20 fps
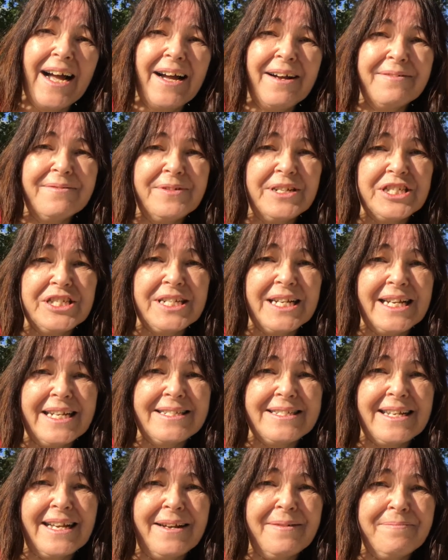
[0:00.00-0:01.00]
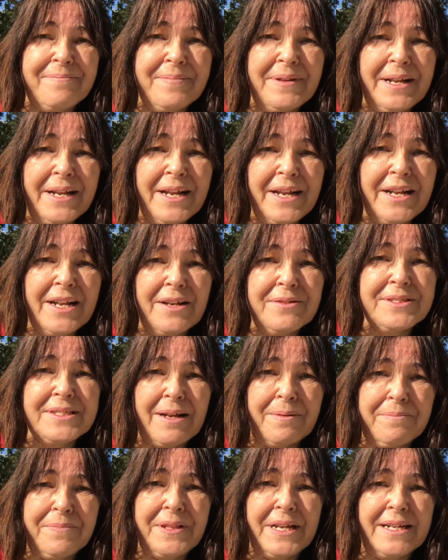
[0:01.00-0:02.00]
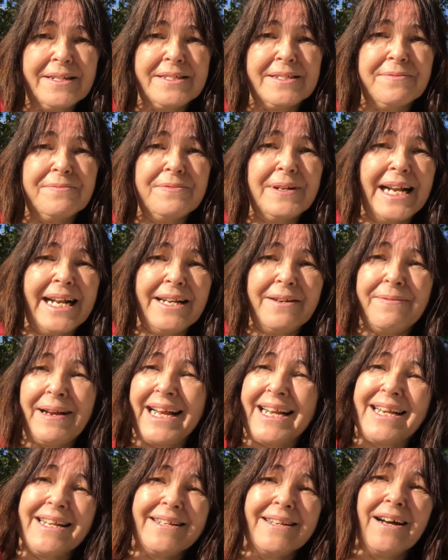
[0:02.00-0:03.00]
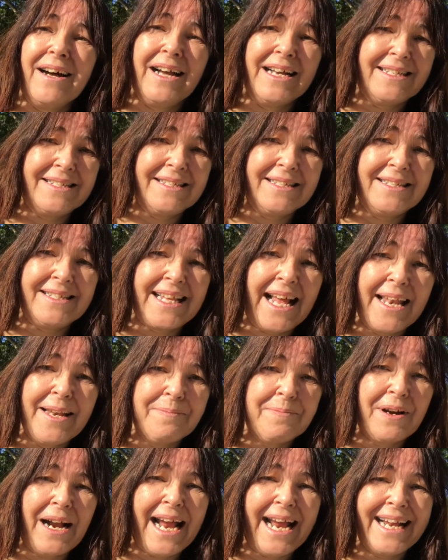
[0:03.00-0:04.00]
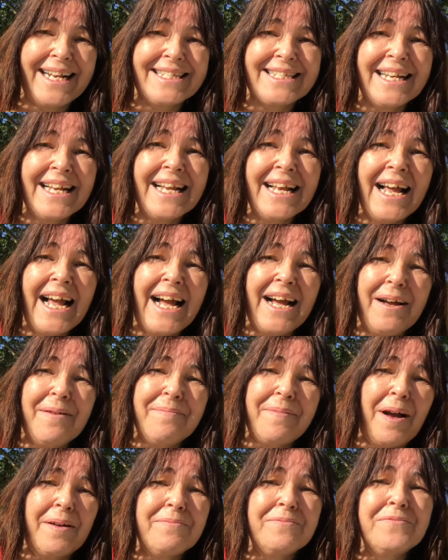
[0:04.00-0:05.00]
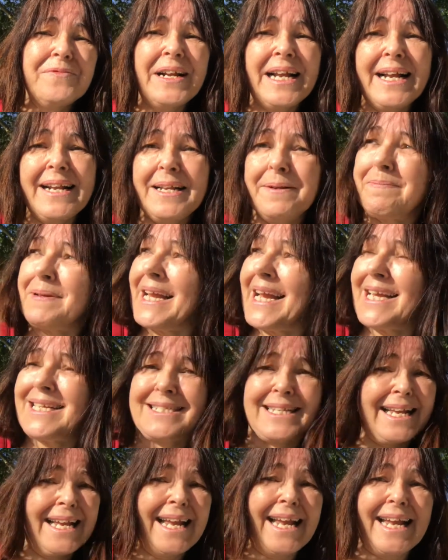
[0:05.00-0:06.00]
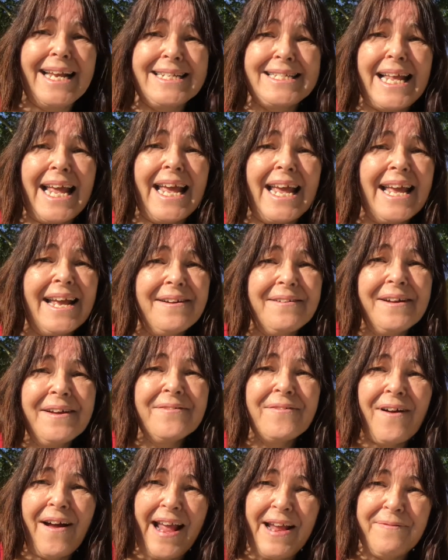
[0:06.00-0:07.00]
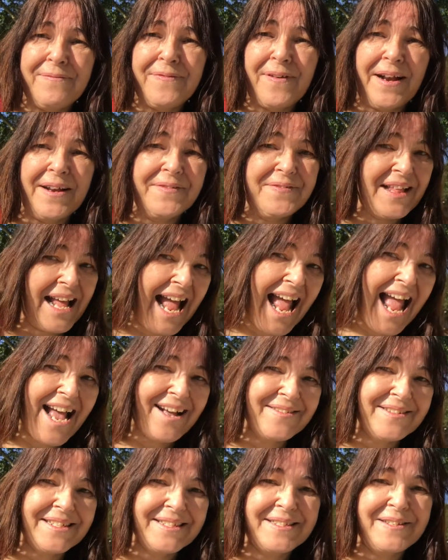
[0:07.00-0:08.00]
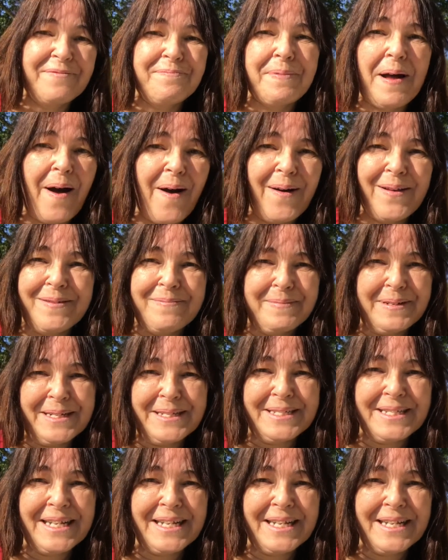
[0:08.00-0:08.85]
which is you know, something to really recognise and celebrate. I'm really pleased that he's here right in front of the Houses of Parliament.